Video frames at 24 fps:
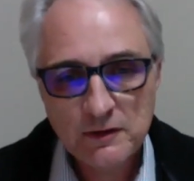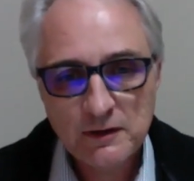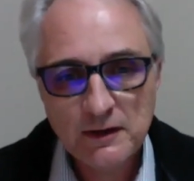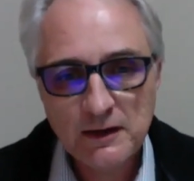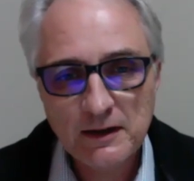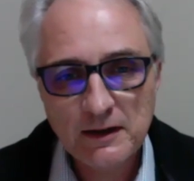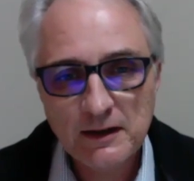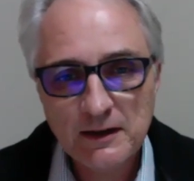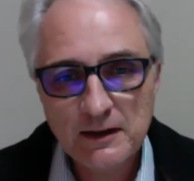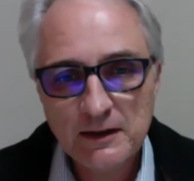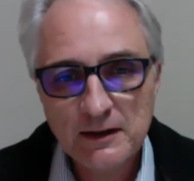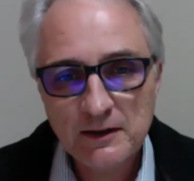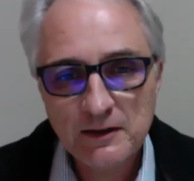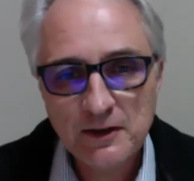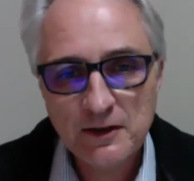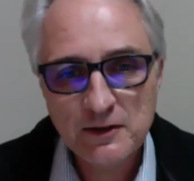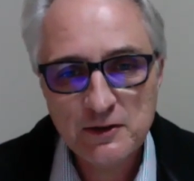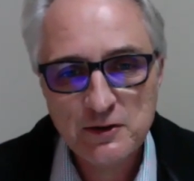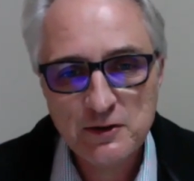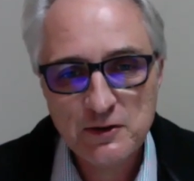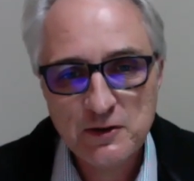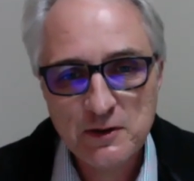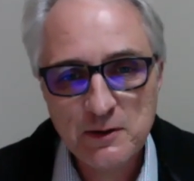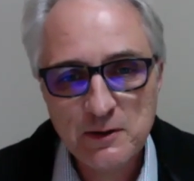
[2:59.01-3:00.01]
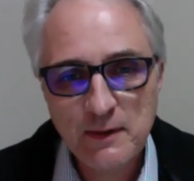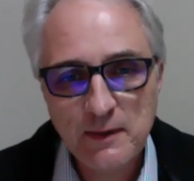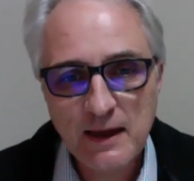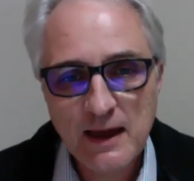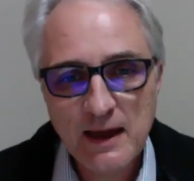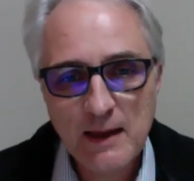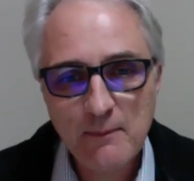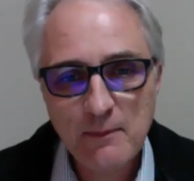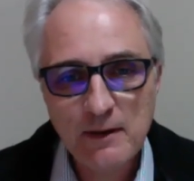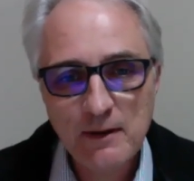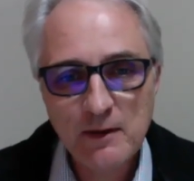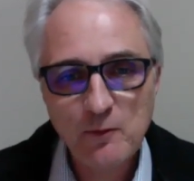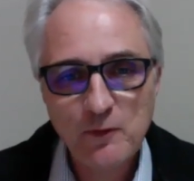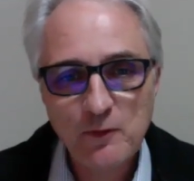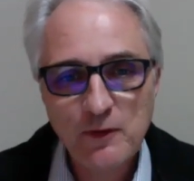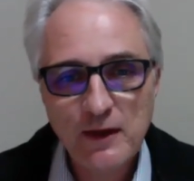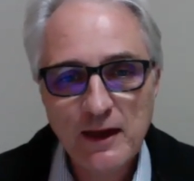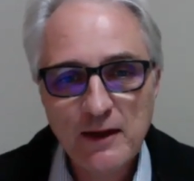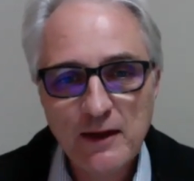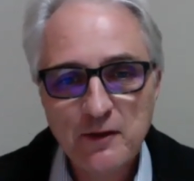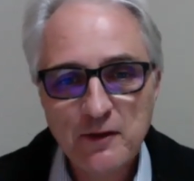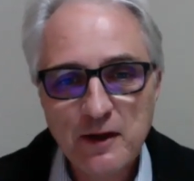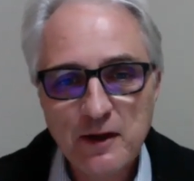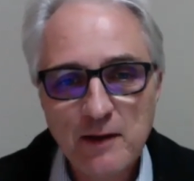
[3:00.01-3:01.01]
doesn't seem to be happy with the
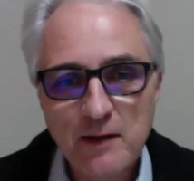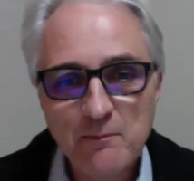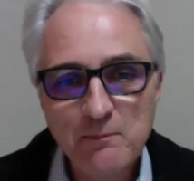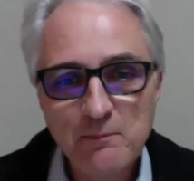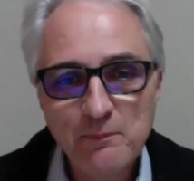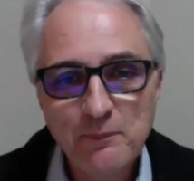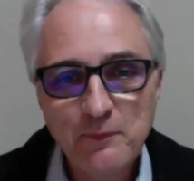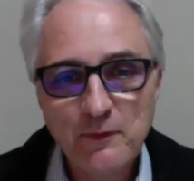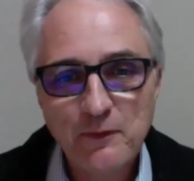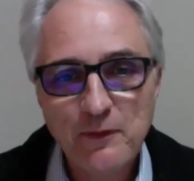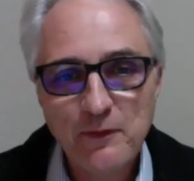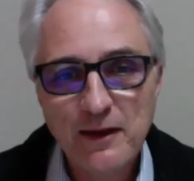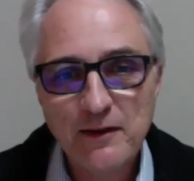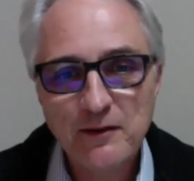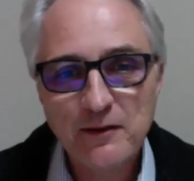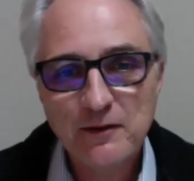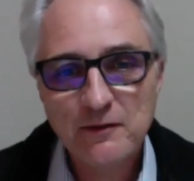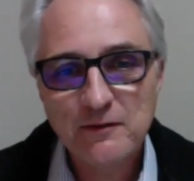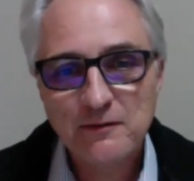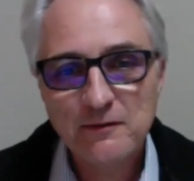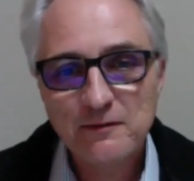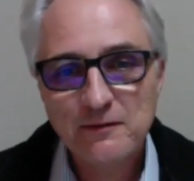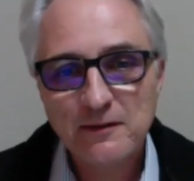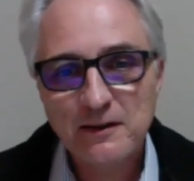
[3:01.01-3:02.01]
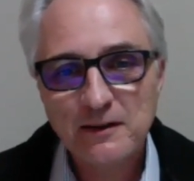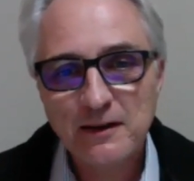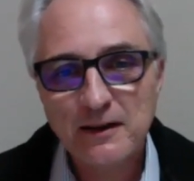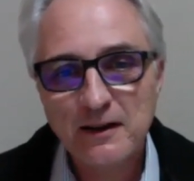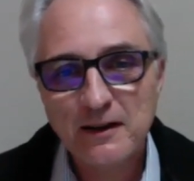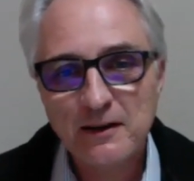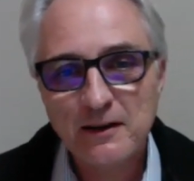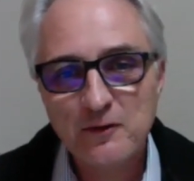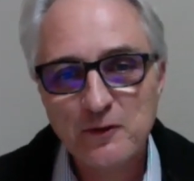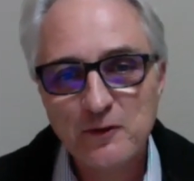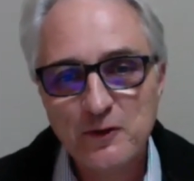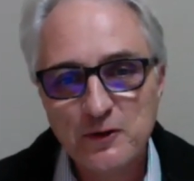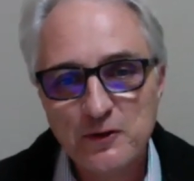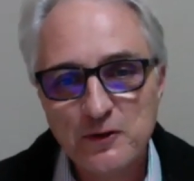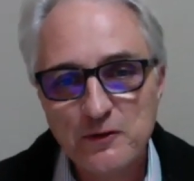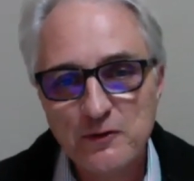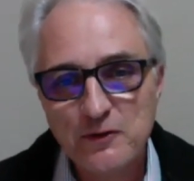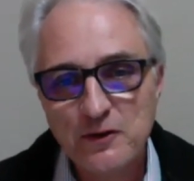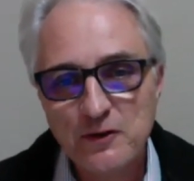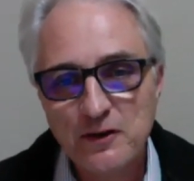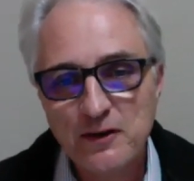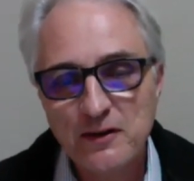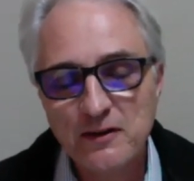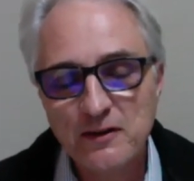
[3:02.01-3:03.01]
outcome that
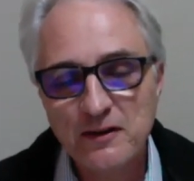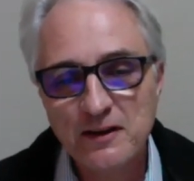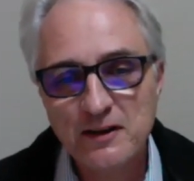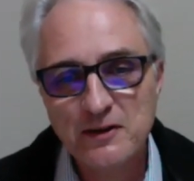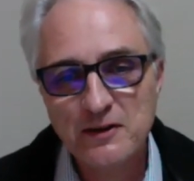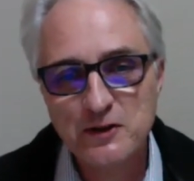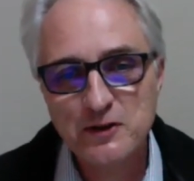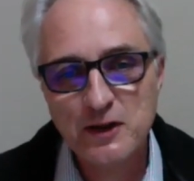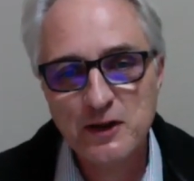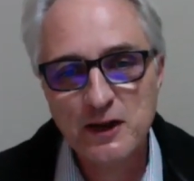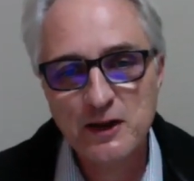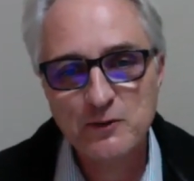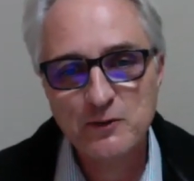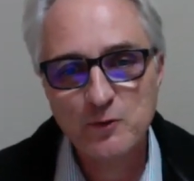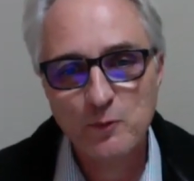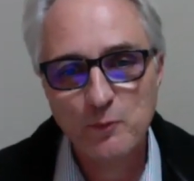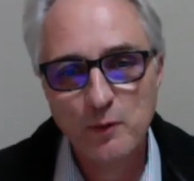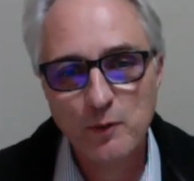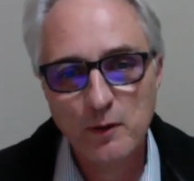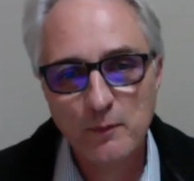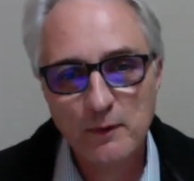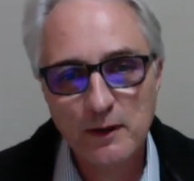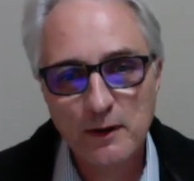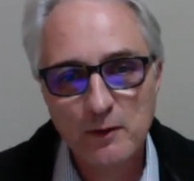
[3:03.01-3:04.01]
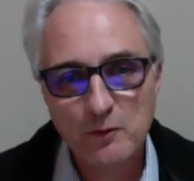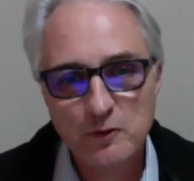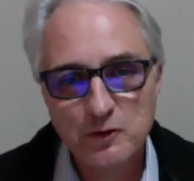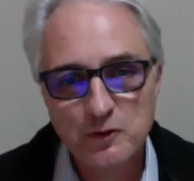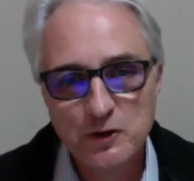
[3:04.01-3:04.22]
his Townsville property, which